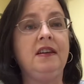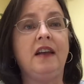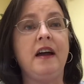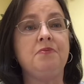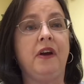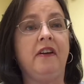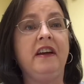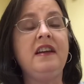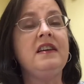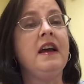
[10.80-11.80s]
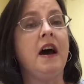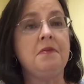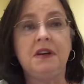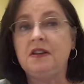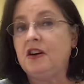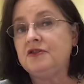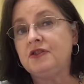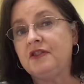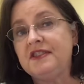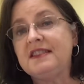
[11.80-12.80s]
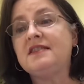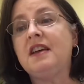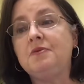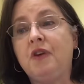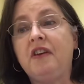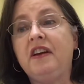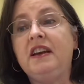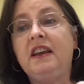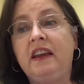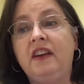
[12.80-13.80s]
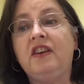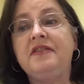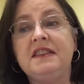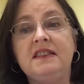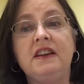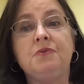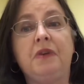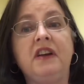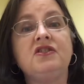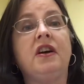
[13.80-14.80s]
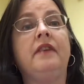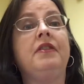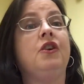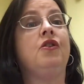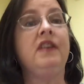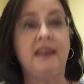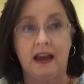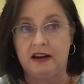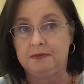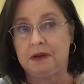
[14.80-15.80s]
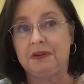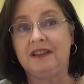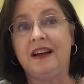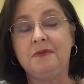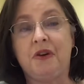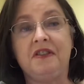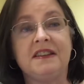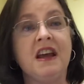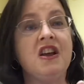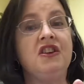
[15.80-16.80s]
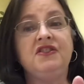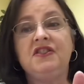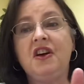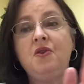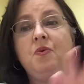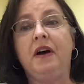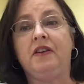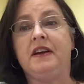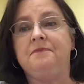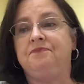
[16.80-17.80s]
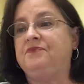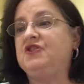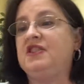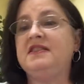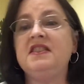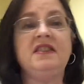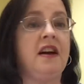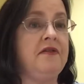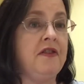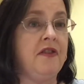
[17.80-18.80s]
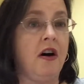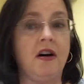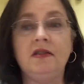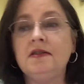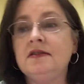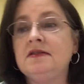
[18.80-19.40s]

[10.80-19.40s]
Library. I'm an adult services librarian here at the Xenia branch of the Greene County Public Libraries. So welcome. Just in time for fall.